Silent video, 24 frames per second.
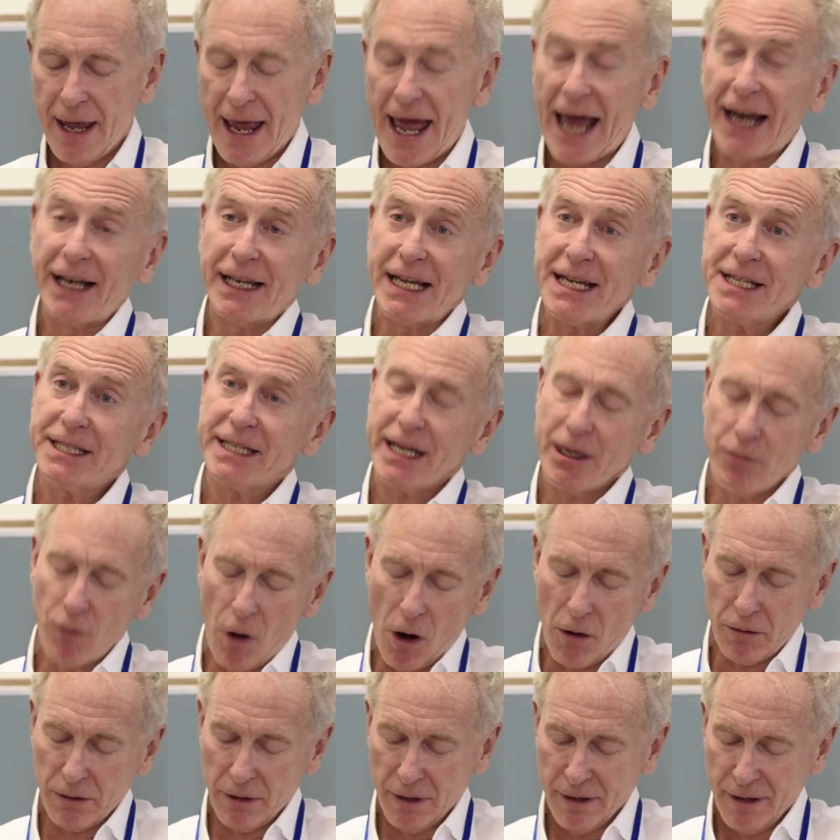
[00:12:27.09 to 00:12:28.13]
At least, he
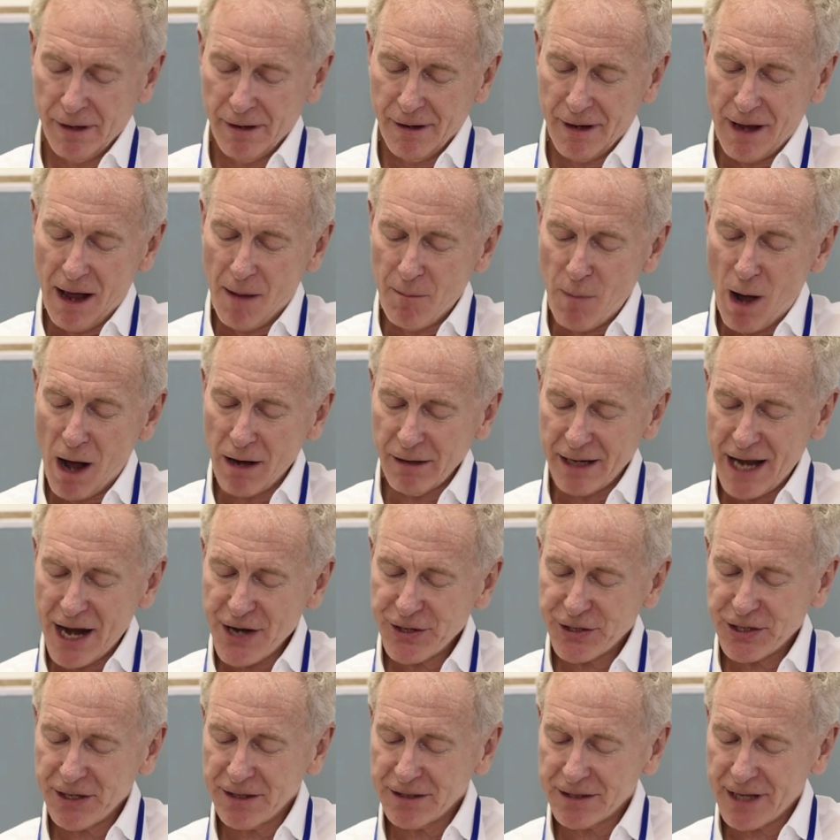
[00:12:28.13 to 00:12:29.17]
wrote, among
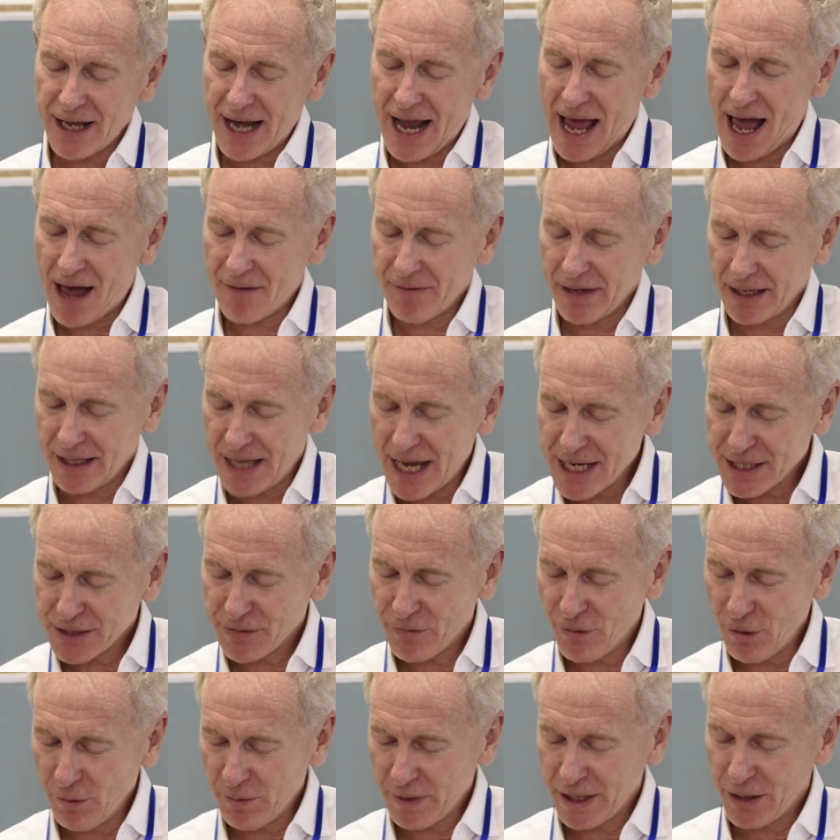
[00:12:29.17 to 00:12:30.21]
nations that have a less
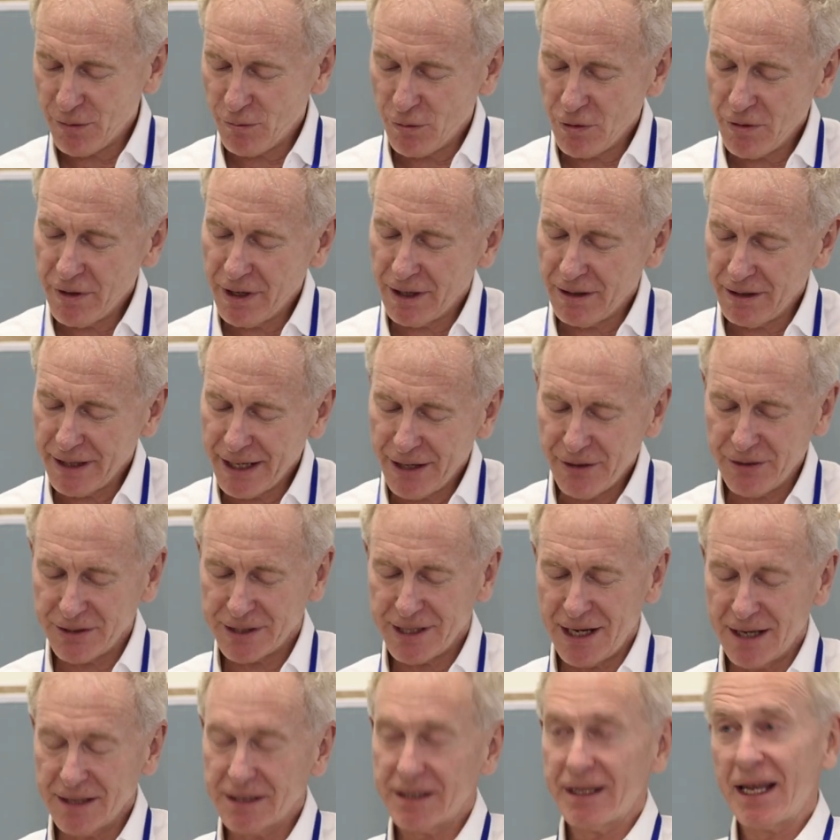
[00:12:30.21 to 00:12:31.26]
firmly rooted legal
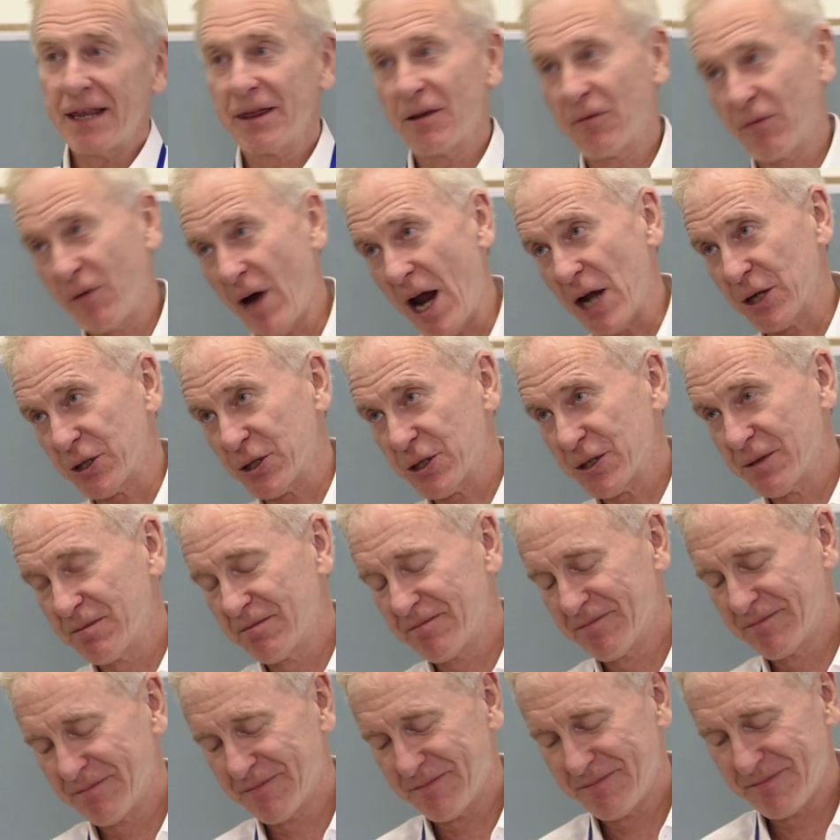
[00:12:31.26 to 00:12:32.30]
sense than the French,
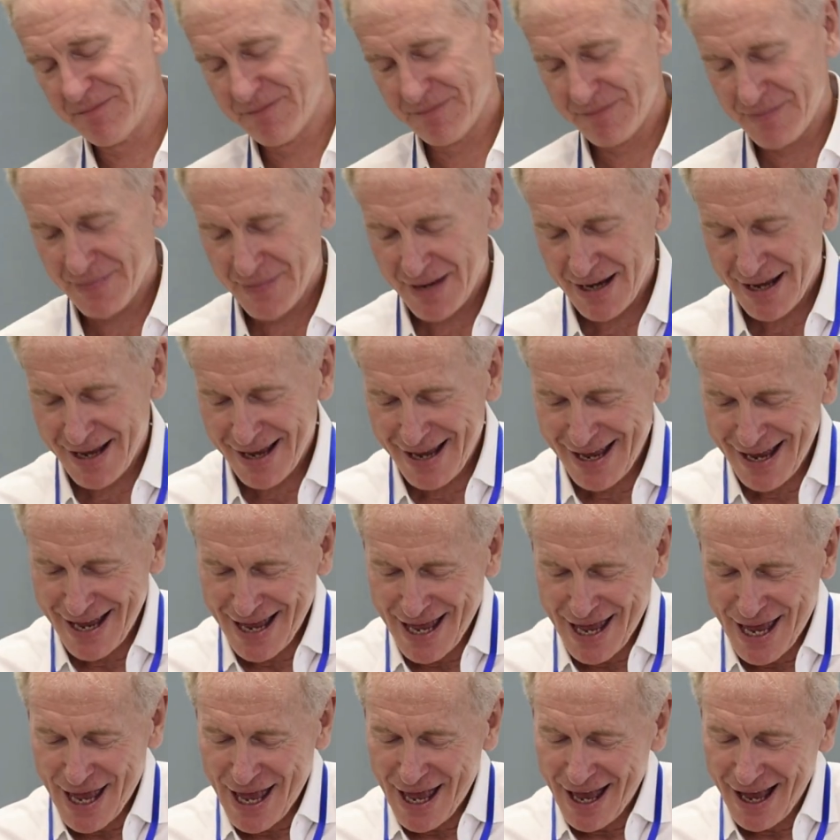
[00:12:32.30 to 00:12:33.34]

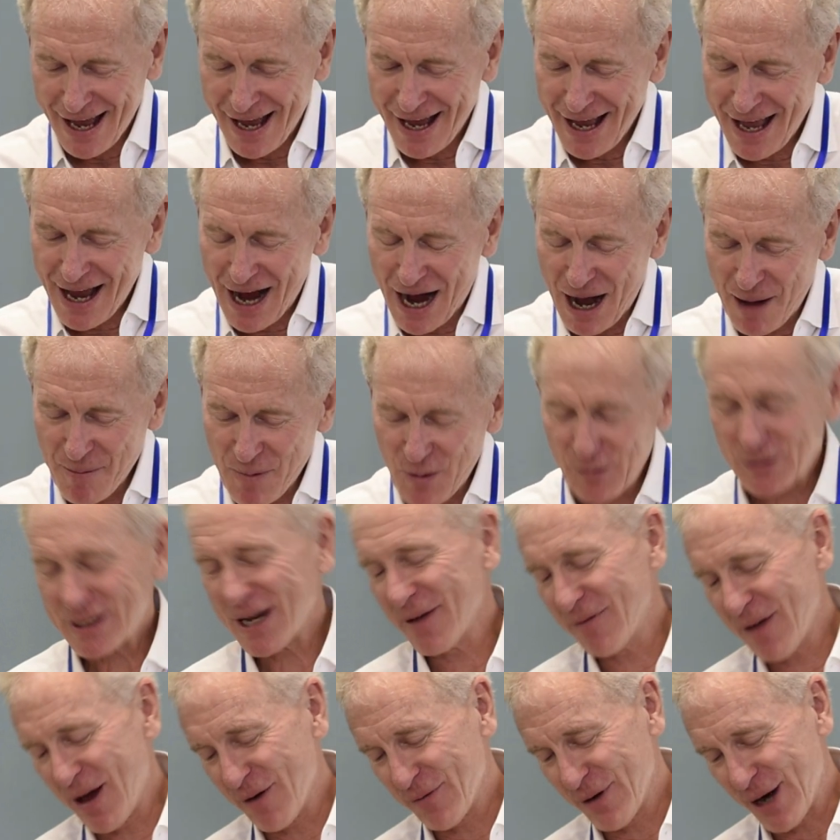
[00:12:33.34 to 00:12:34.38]
which I
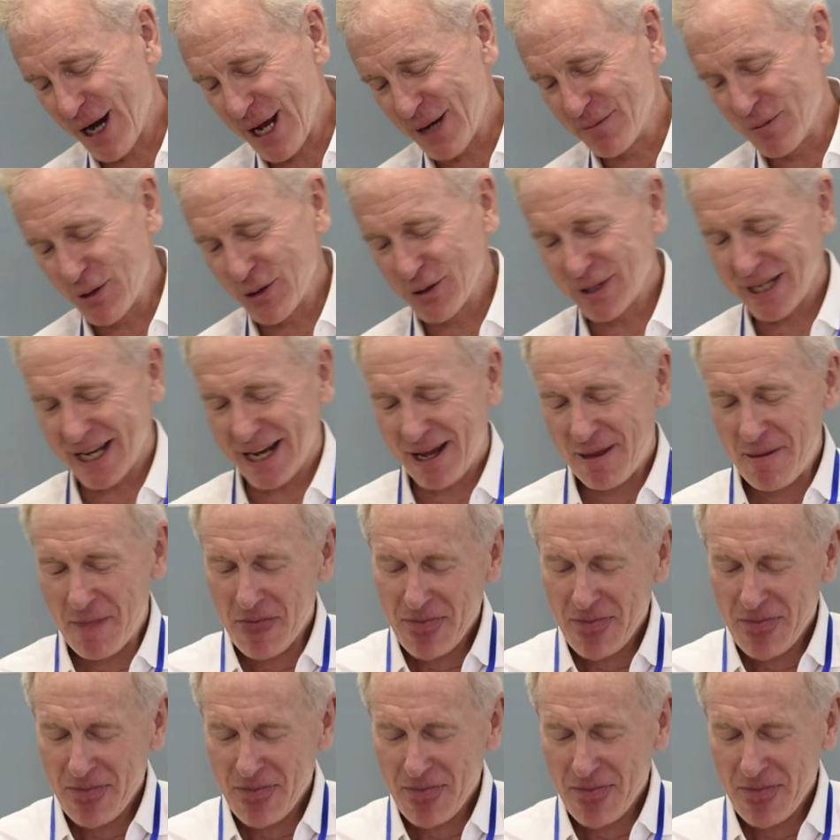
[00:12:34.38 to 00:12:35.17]
found very amusing.